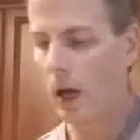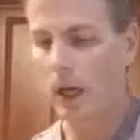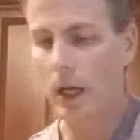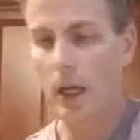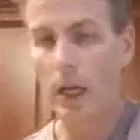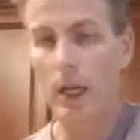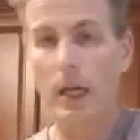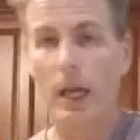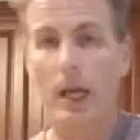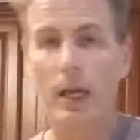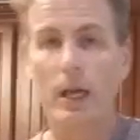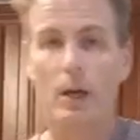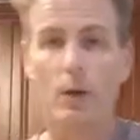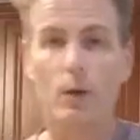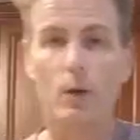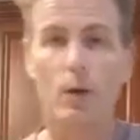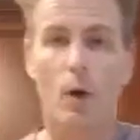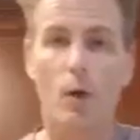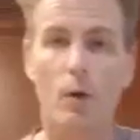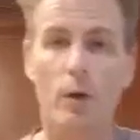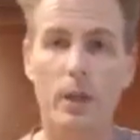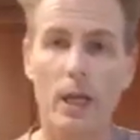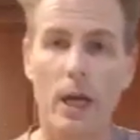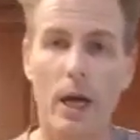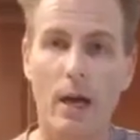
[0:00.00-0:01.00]
Again, it'll
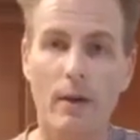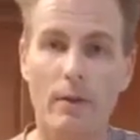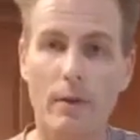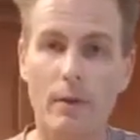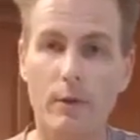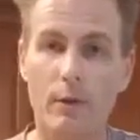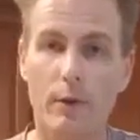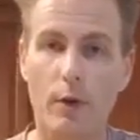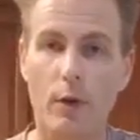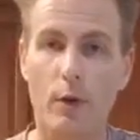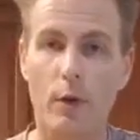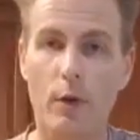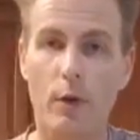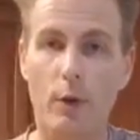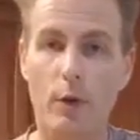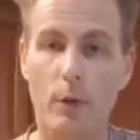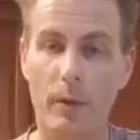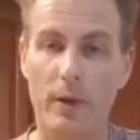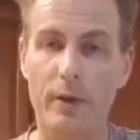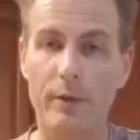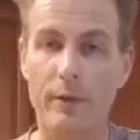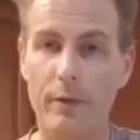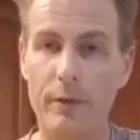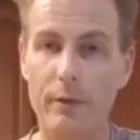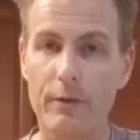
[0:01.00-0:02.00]
go in the oven for
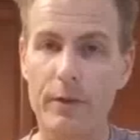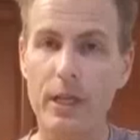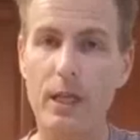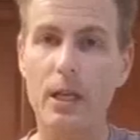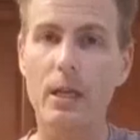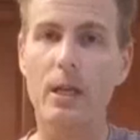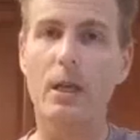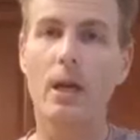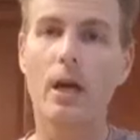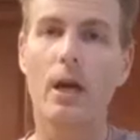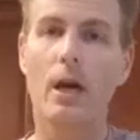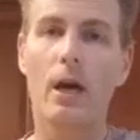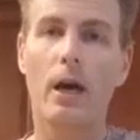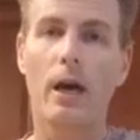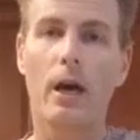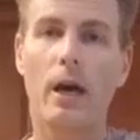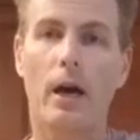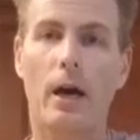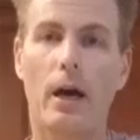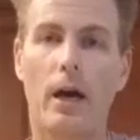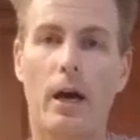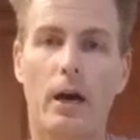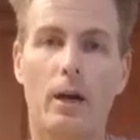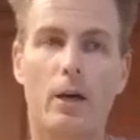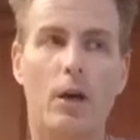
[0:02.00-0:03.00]
350.
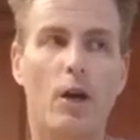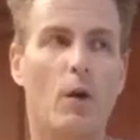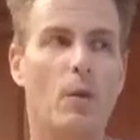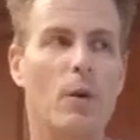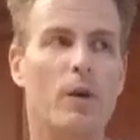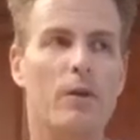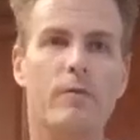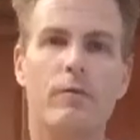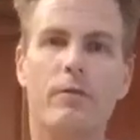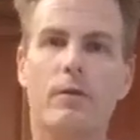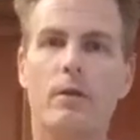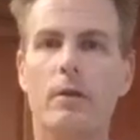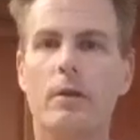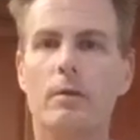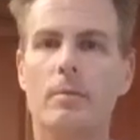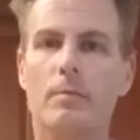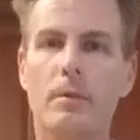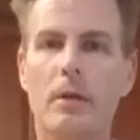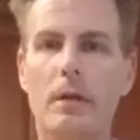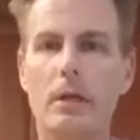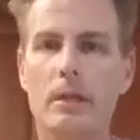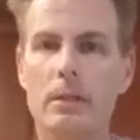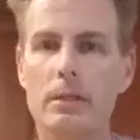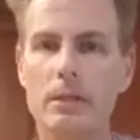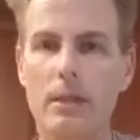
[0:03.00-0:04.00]
Go in for
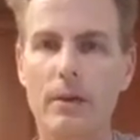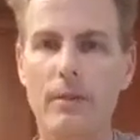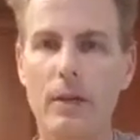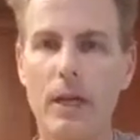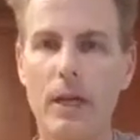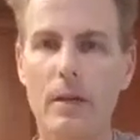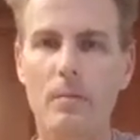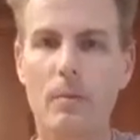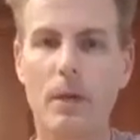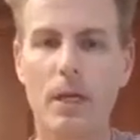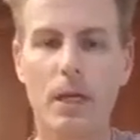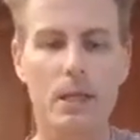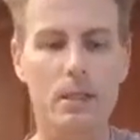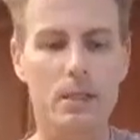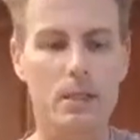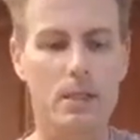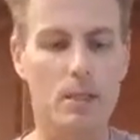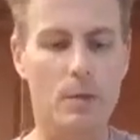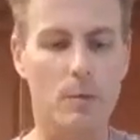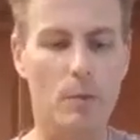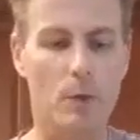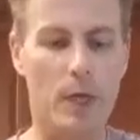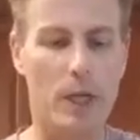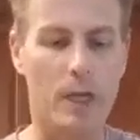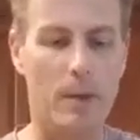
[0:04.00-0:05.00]
7-8 minutes,
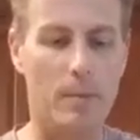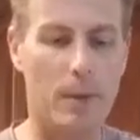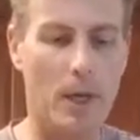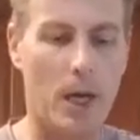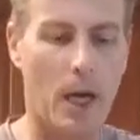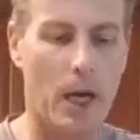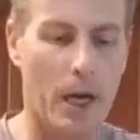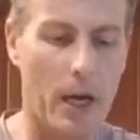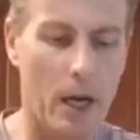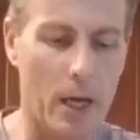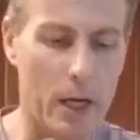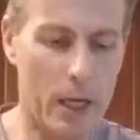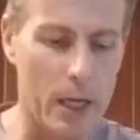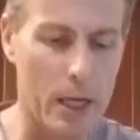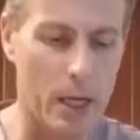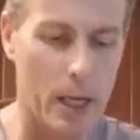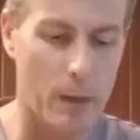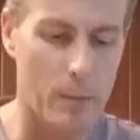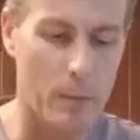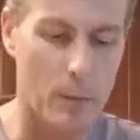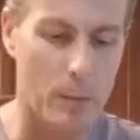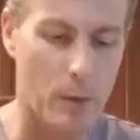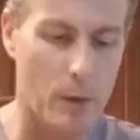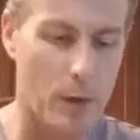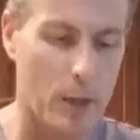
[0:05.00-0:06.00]
then we'll keep an eye on it
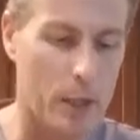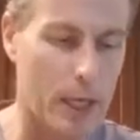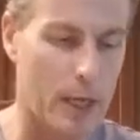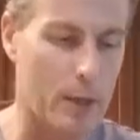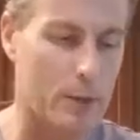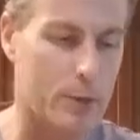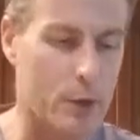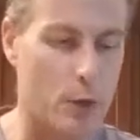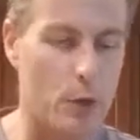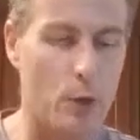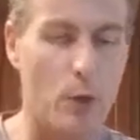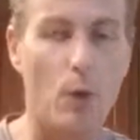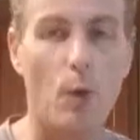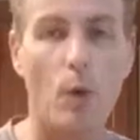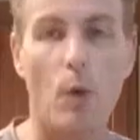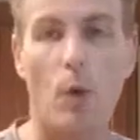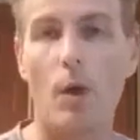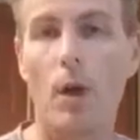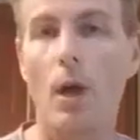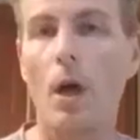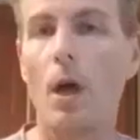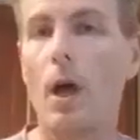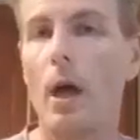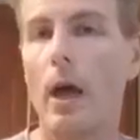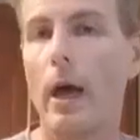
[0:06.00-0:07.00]
and we'll pull it out to
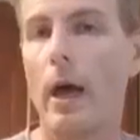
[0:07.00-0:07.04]
cool.